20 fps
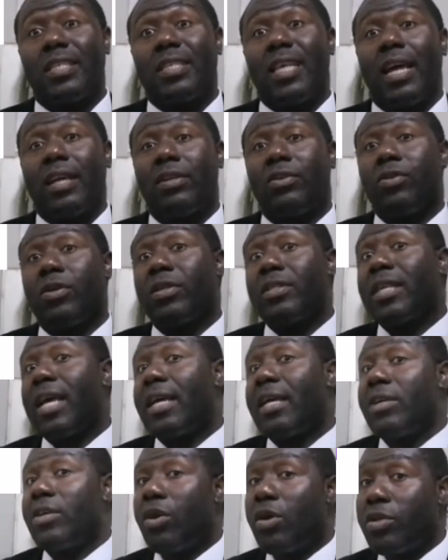things, and those
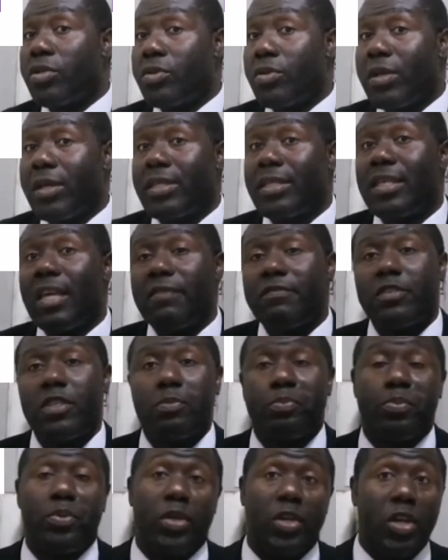are also a
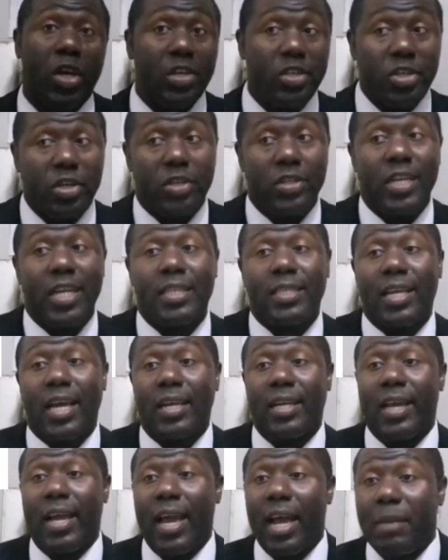safety precaution that
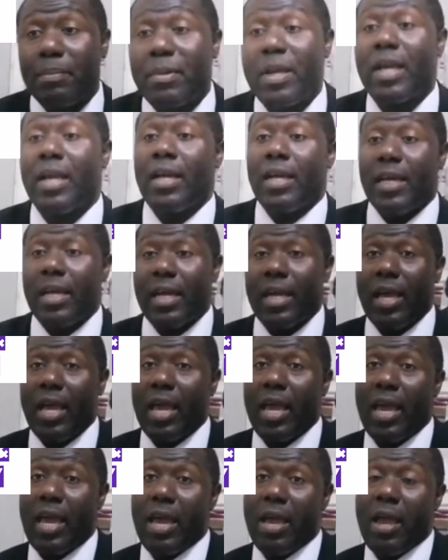can help
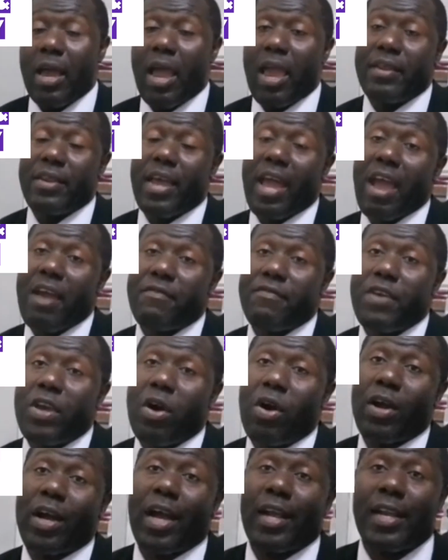in
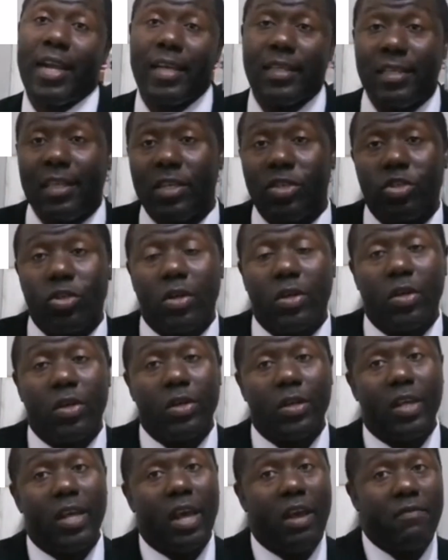every organization
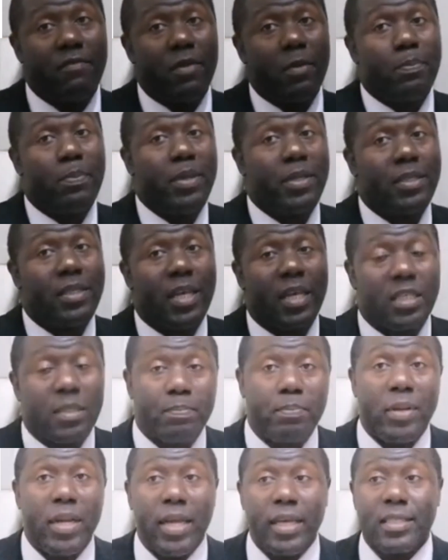and every
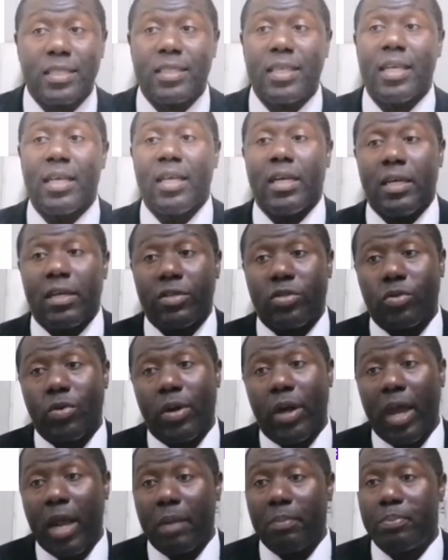business place
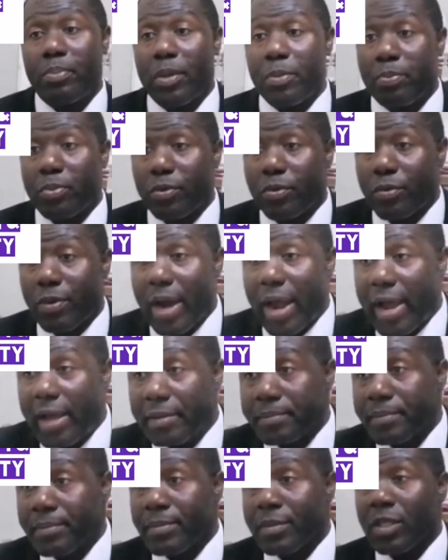to help people,
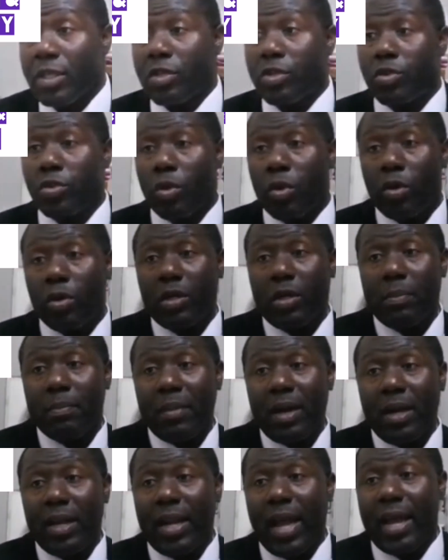right?
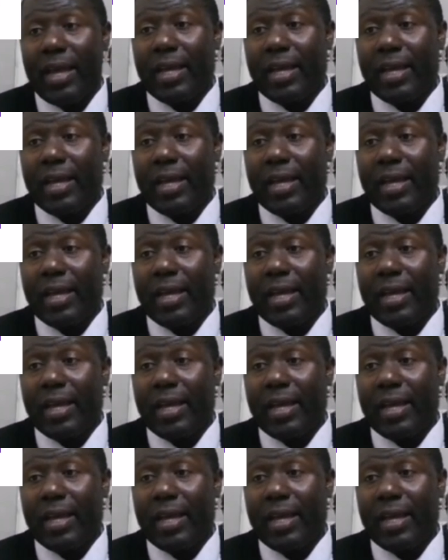So